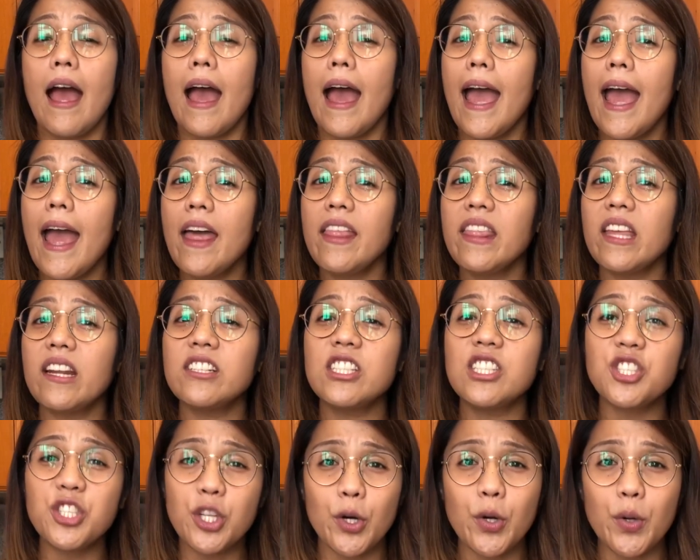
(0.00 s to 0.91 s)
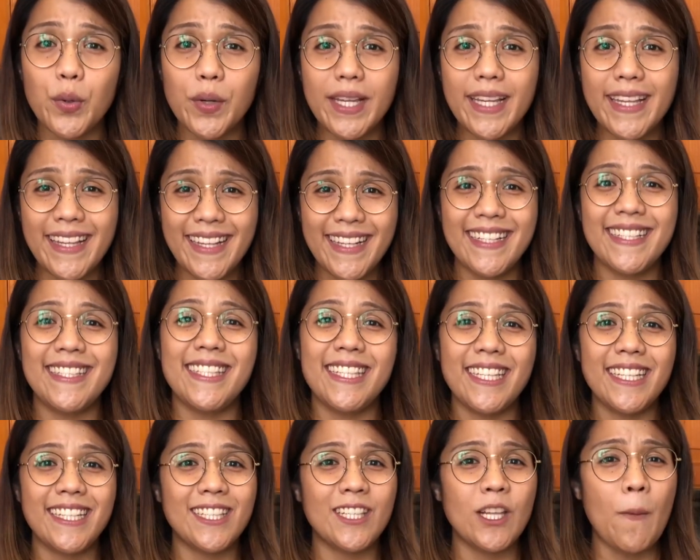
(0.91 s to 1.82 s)
and they're so
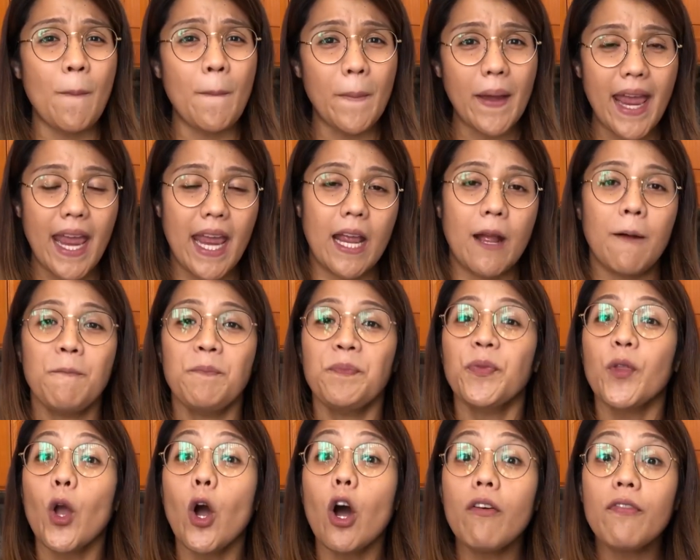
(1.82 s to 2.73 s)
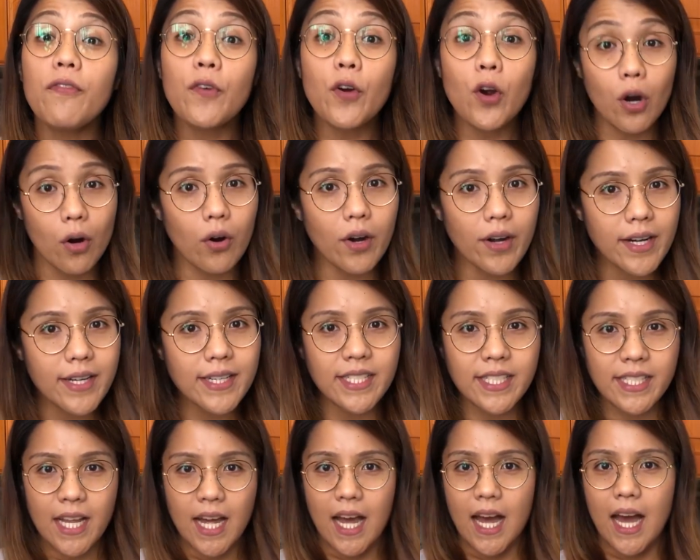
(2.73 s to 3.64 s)
easy to make. Of
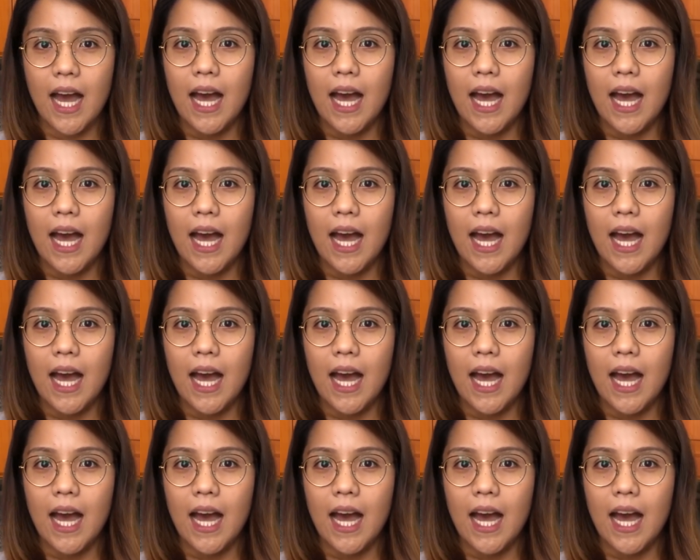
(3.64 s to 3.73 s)
course,